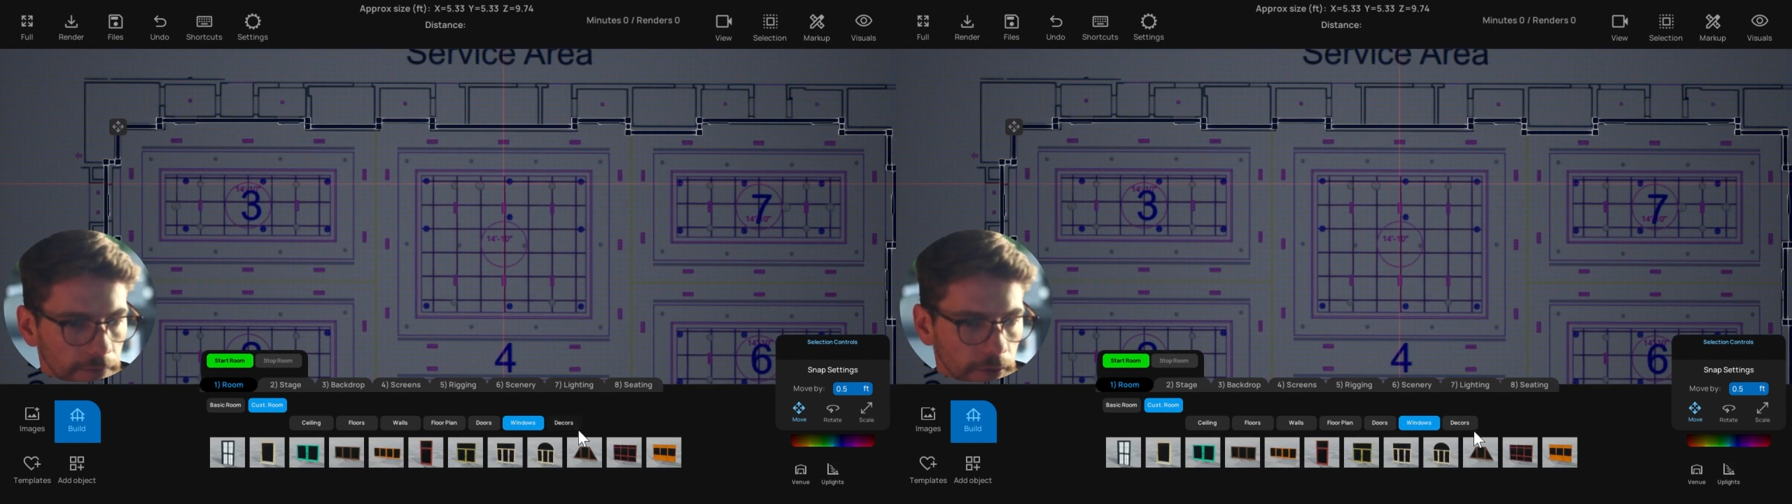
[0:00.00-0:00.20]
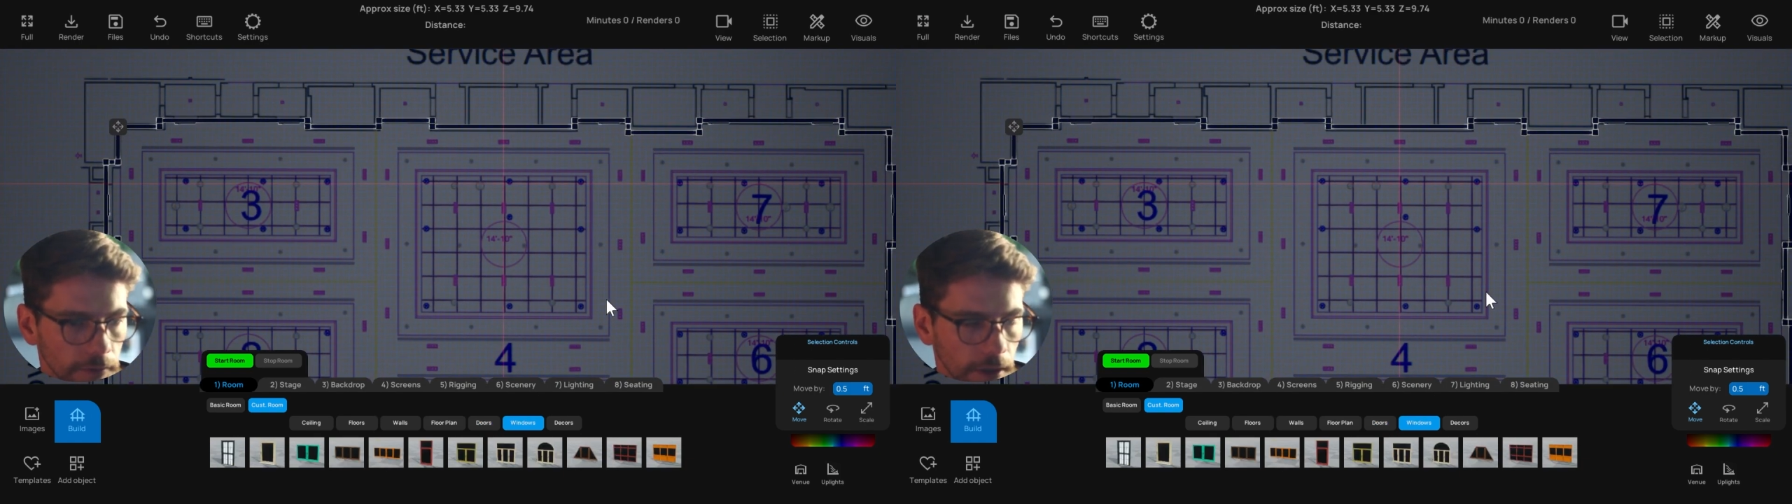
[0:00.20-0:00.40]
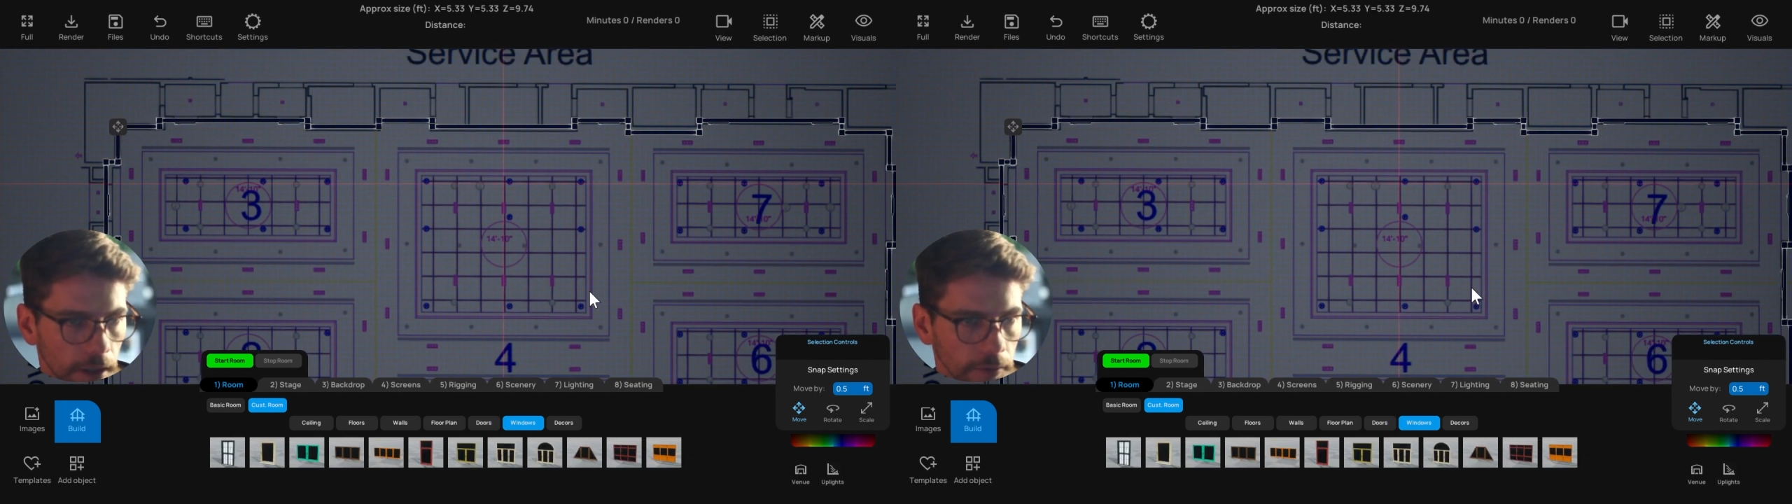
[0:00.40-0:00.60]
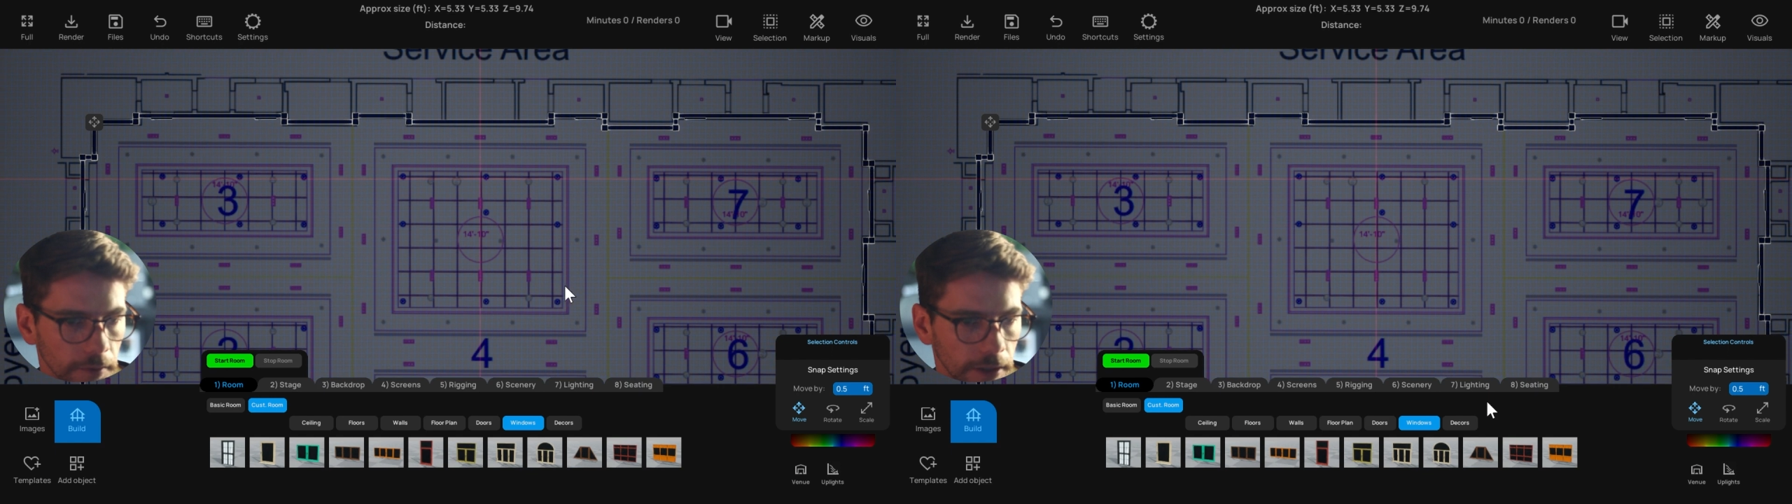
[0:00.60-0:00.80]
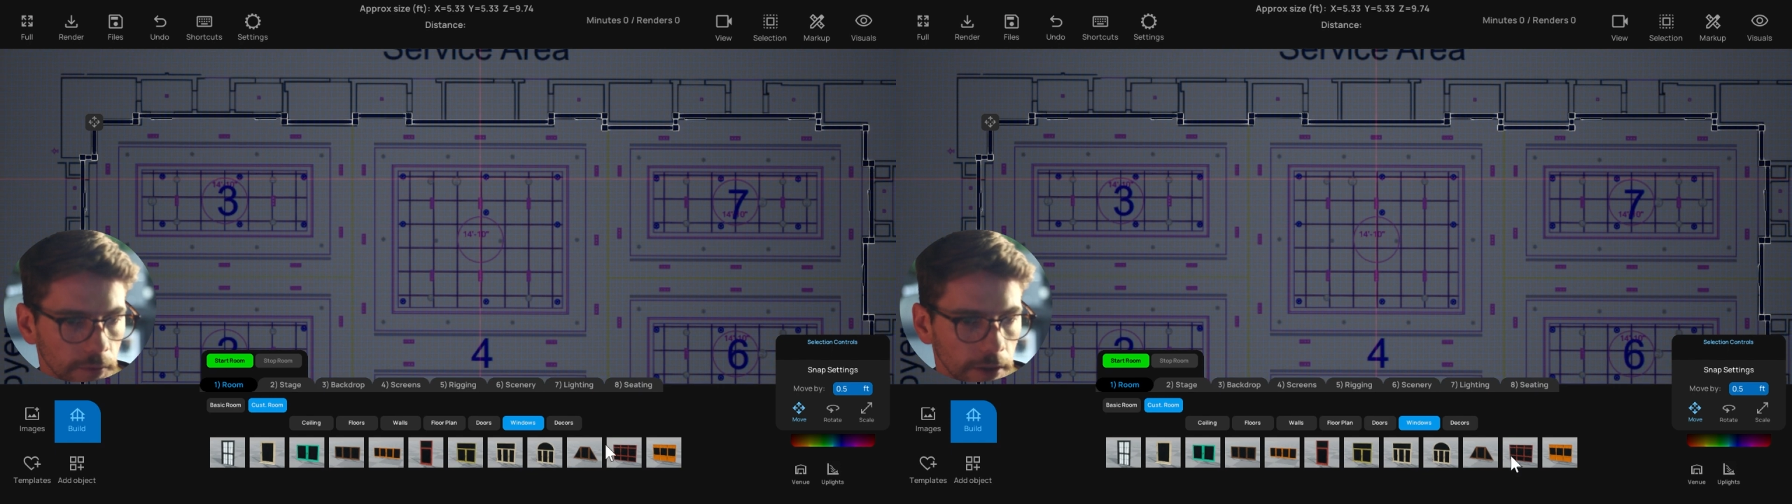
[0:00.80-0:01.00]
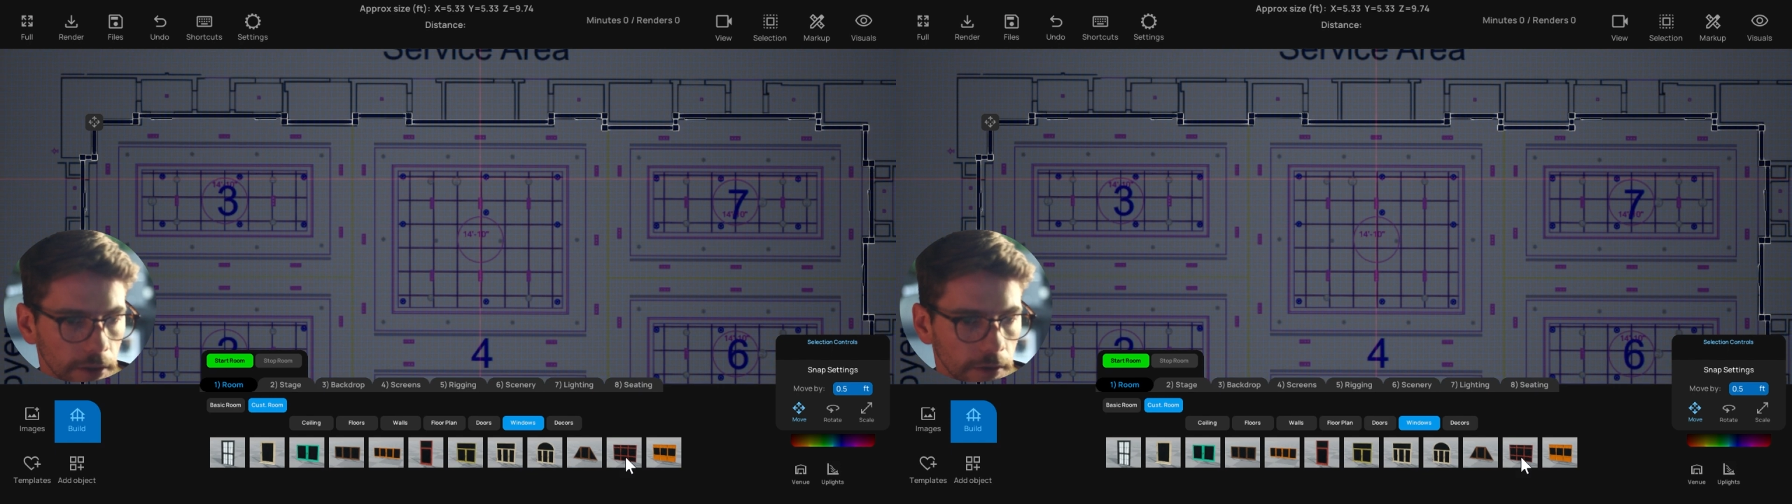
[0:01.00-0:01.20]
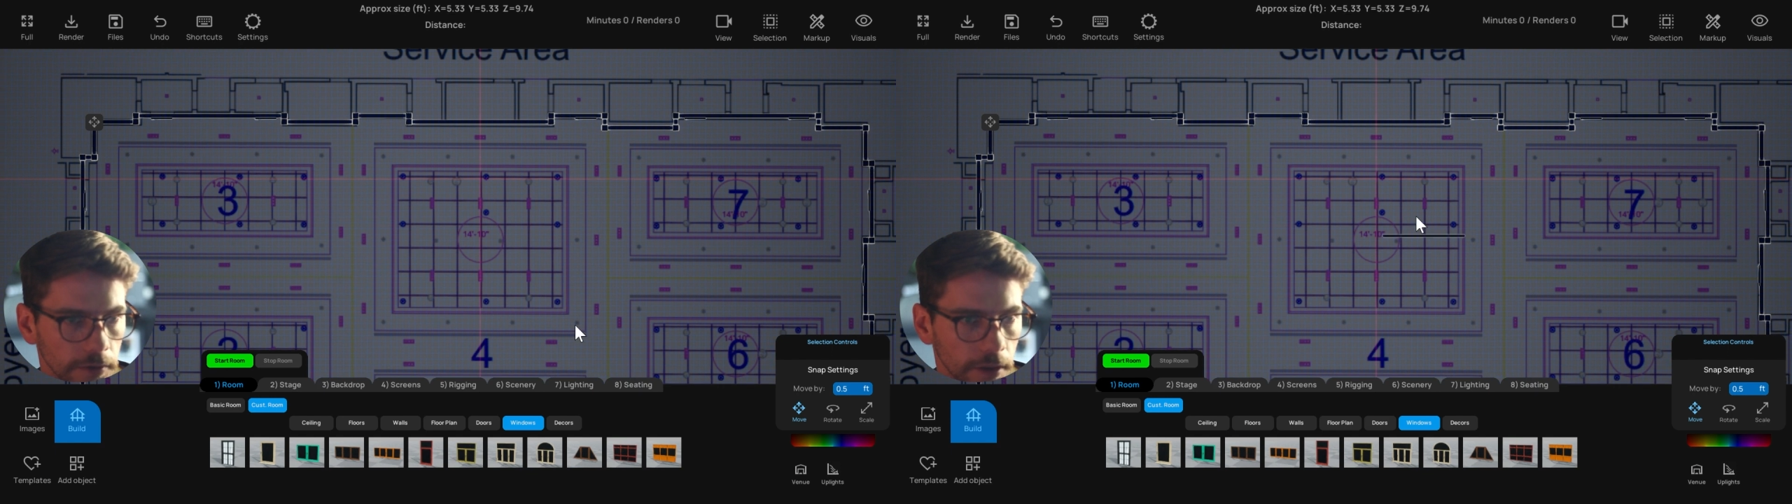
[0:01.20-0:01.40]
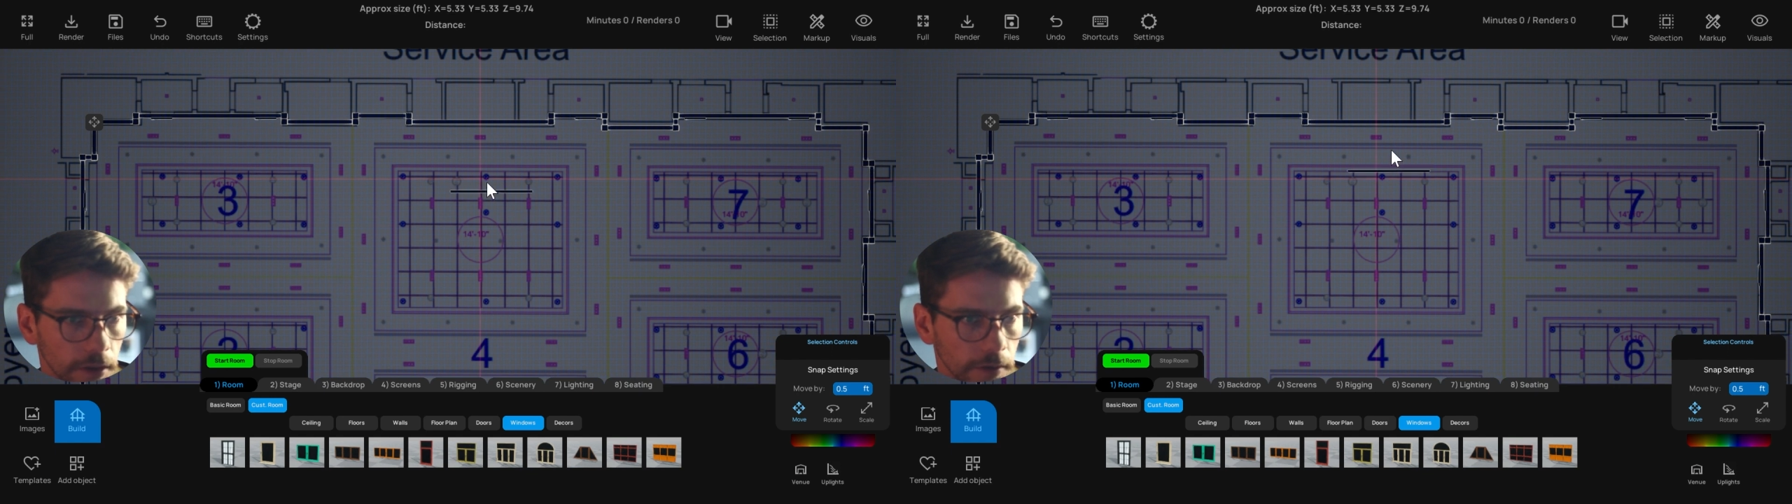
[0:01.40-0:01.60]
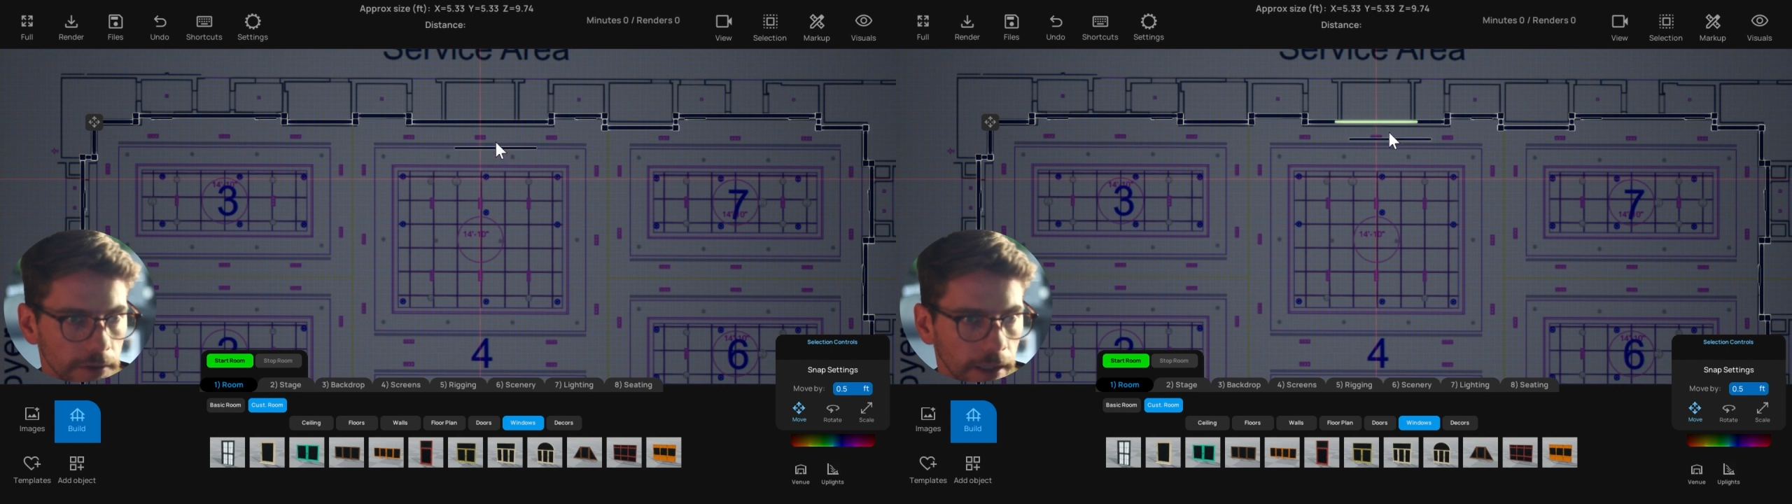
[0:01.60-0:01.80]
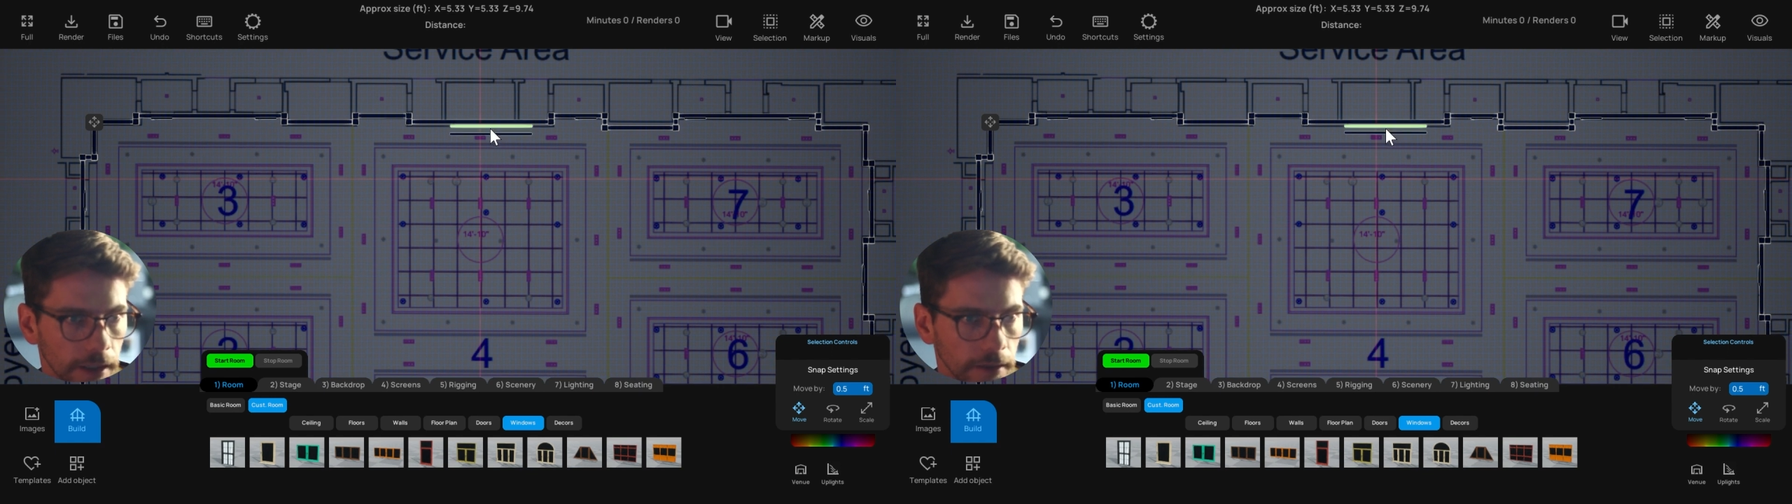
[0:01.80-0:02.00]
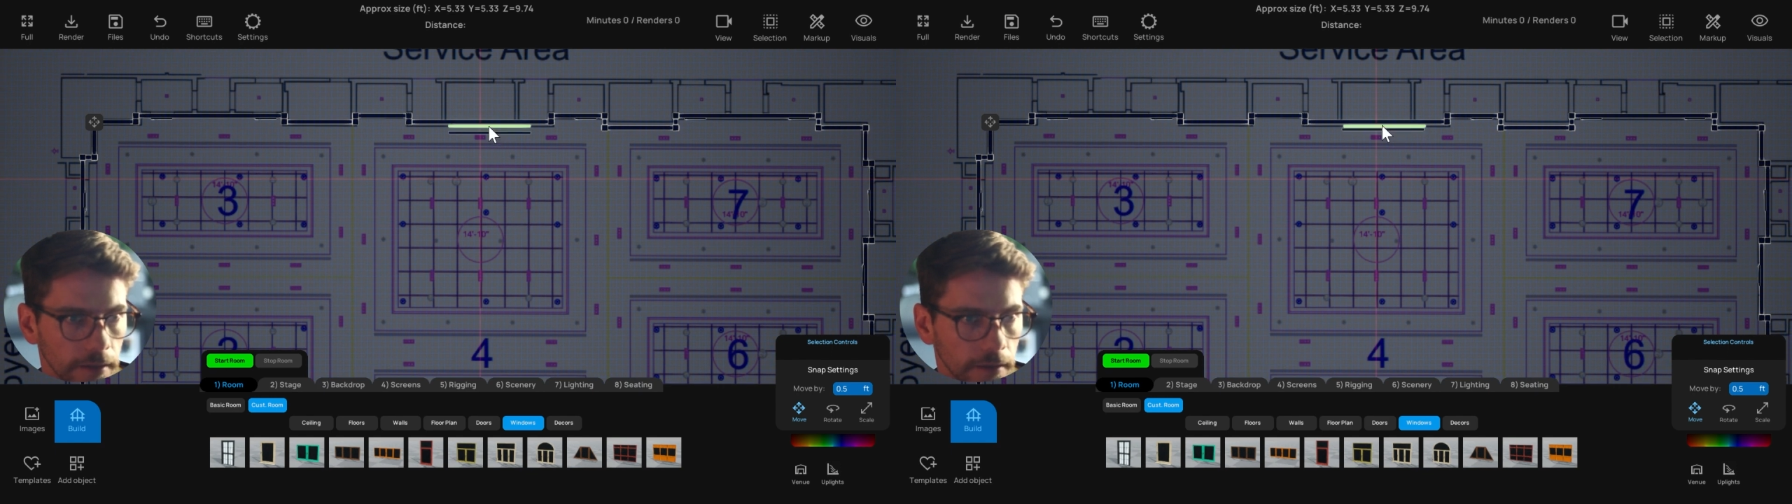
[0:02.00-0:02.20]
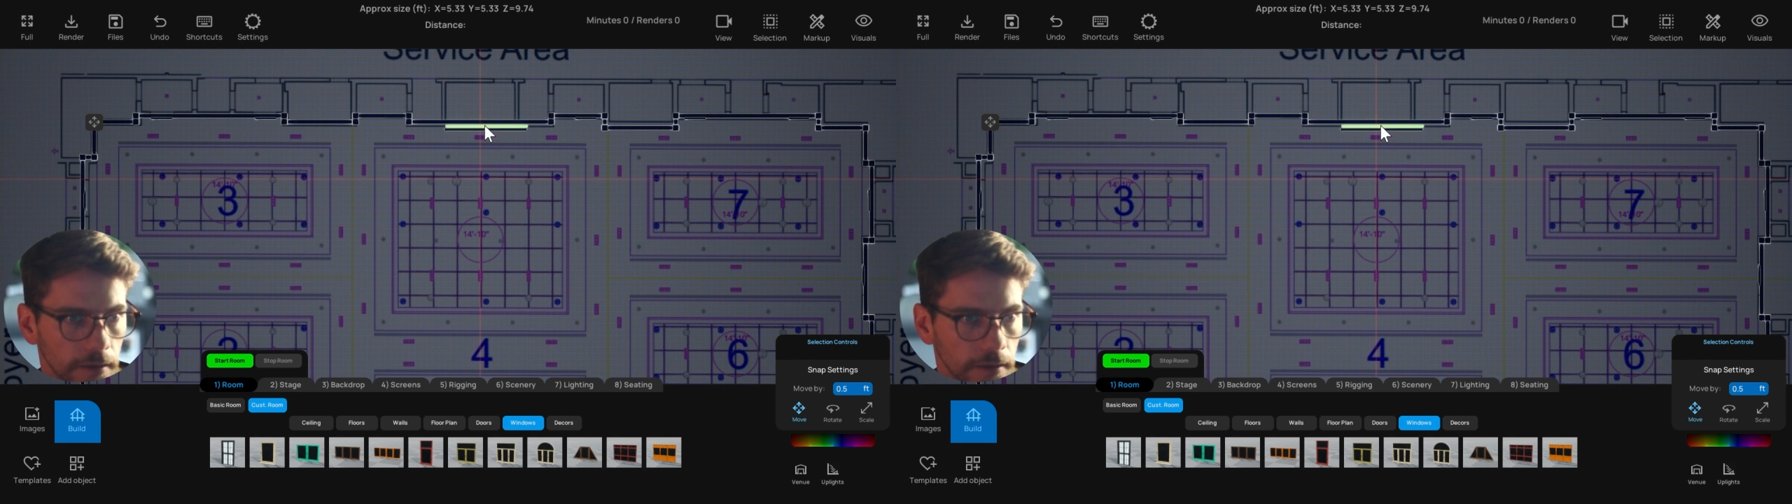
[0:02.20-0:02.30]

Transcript: If your room has windows, you could always add